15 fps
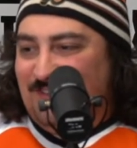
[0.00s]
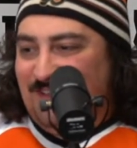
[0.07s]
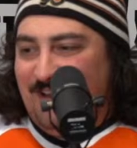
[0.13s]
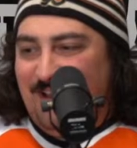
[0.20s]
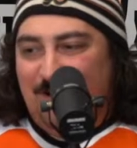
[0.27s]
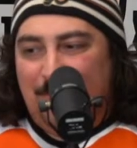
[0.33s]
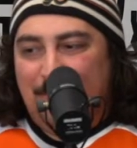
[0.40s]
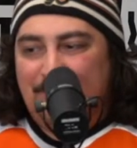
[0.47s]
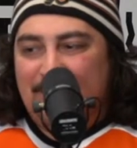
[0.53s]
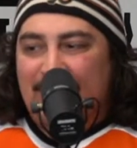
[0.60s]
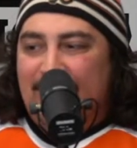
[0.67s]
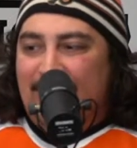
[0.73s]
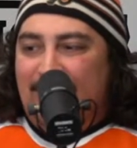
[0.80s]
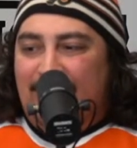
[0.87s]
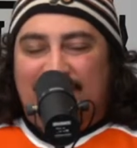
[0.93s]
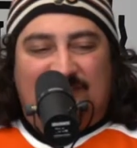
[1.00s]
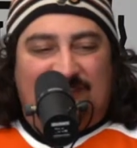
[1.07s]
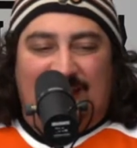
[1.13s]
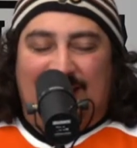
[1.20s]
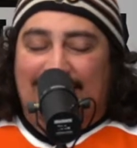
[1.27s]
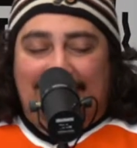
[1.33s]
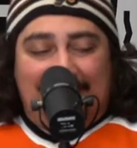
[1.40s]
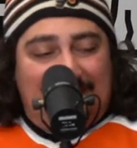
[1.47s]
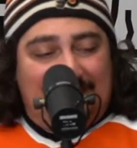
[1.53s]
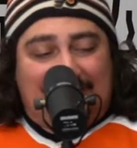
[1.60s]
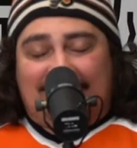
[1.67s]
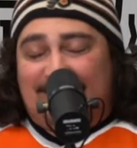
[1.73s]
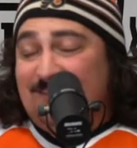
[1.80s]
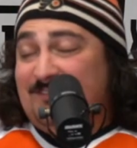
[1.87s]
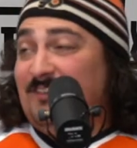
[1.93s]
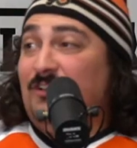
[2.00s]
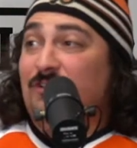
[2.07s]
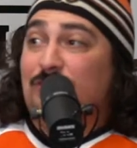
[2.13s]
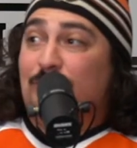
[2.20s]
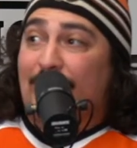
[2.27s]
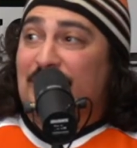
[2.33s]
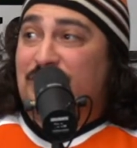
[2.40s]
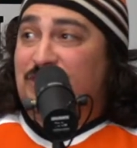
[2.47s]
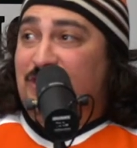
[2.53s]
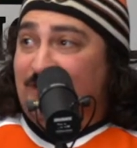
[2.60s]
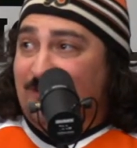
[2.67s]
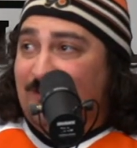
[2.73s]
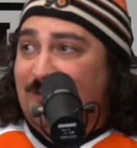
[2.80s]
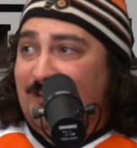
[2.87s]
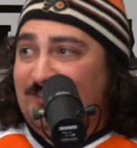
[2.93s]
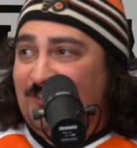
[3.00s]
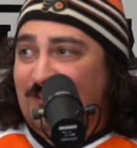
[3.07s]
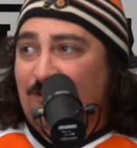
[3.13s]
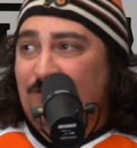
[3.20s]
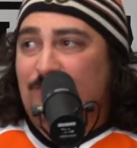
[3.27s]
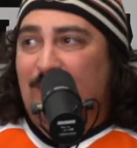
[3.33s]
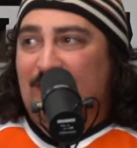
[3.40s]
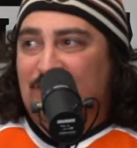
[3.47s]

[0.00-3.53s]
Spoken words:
You know, so, it's a good question. It's a good question.